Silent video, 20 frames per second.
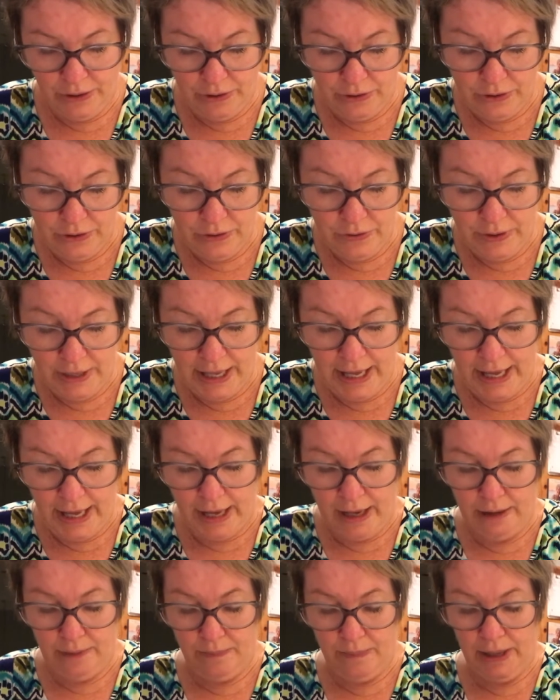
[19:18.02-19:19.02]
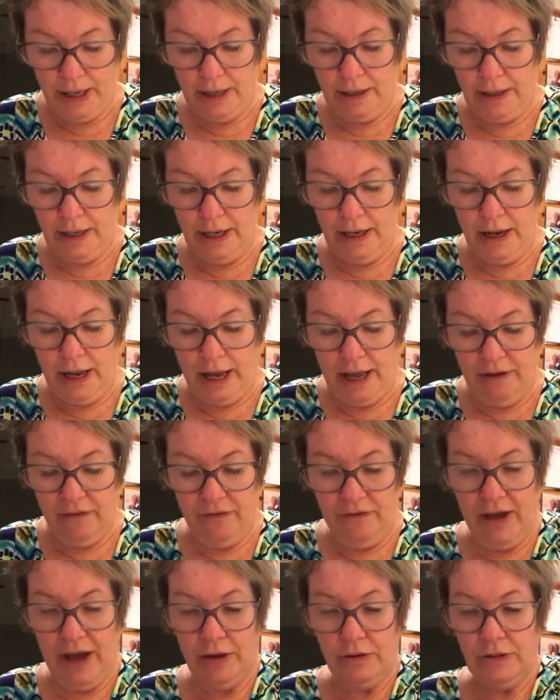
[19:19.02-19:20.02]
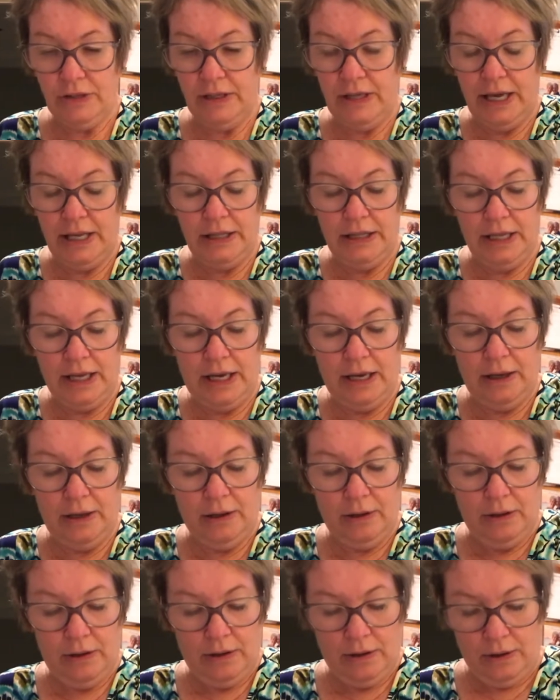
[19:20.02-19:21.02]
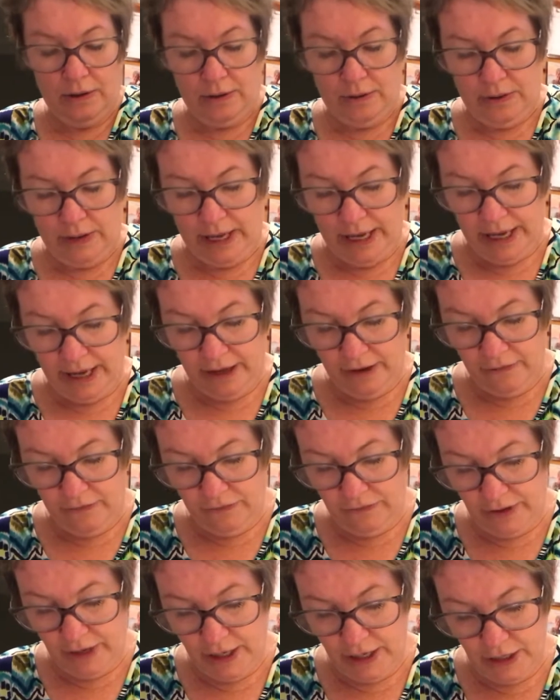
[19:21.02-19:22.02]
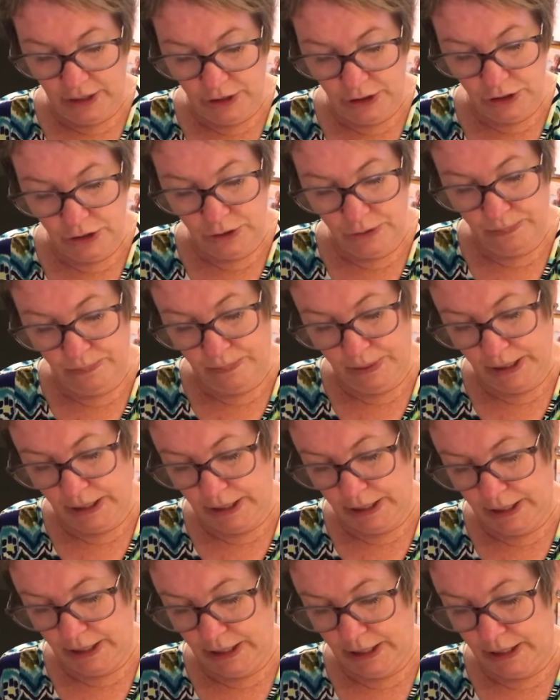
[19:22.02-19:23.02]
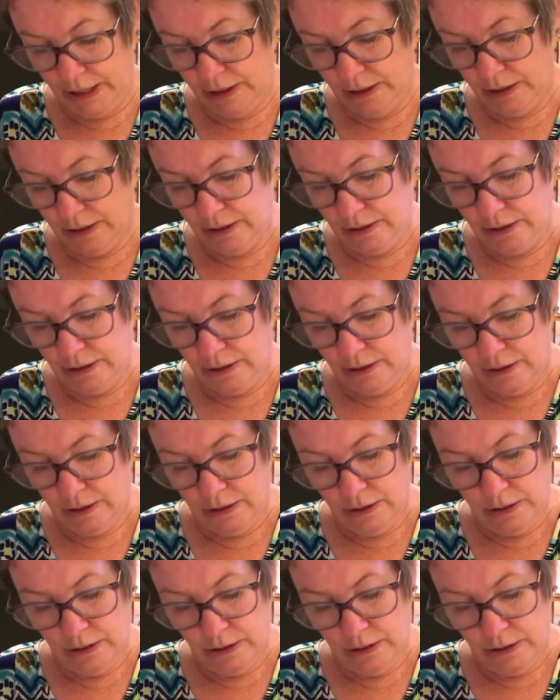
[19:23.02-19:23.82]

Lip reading: bigger you can, but I found that the 1/2 inch by